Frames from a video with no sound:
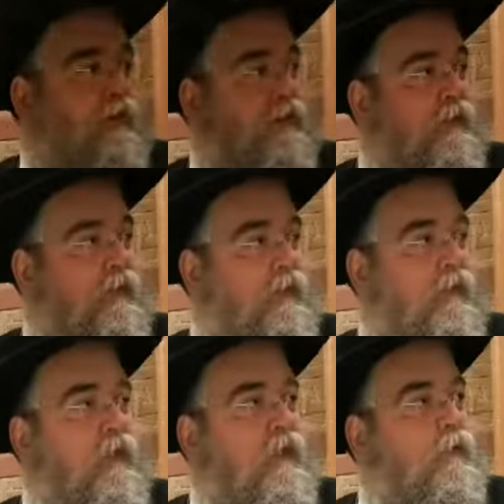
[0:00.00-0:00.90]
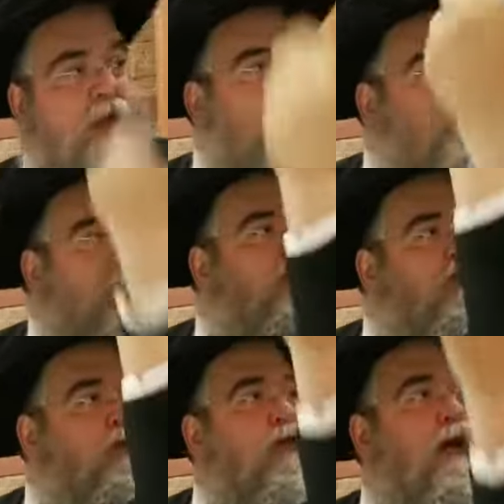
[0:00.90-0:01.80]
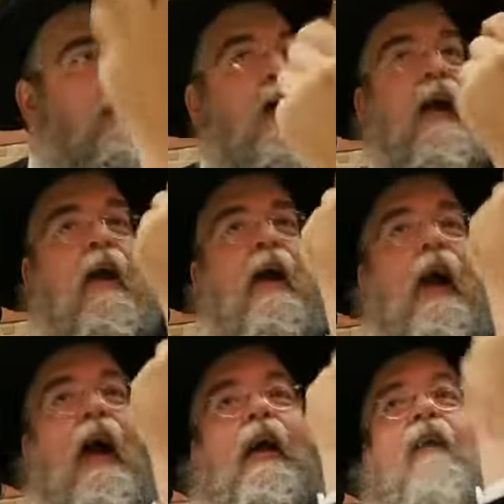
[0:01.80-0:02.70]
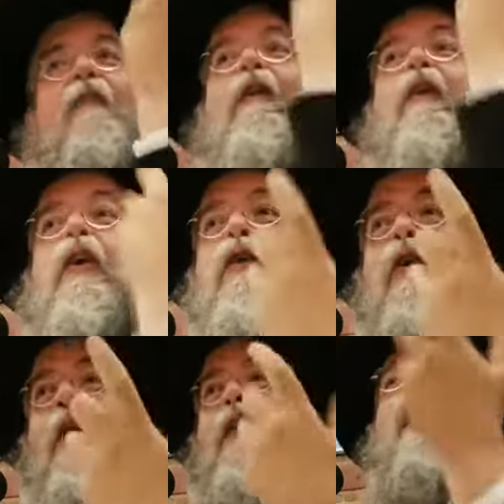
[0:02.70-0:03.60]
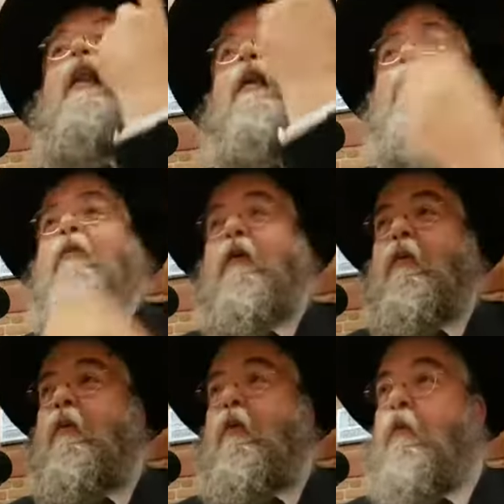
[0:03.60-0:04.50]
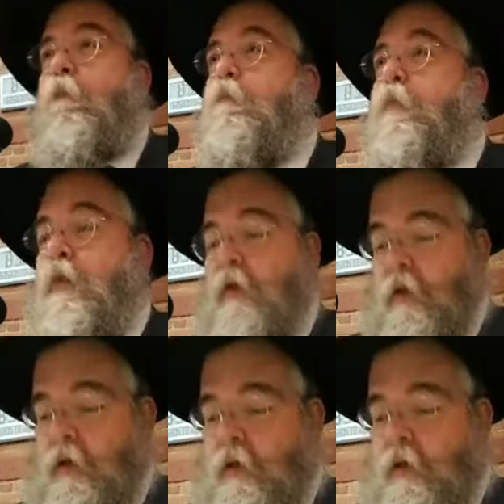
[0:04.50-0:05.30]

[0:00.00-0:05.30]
for us. That's the difference between a, a, a Hasidic look and a non-Hasidic look.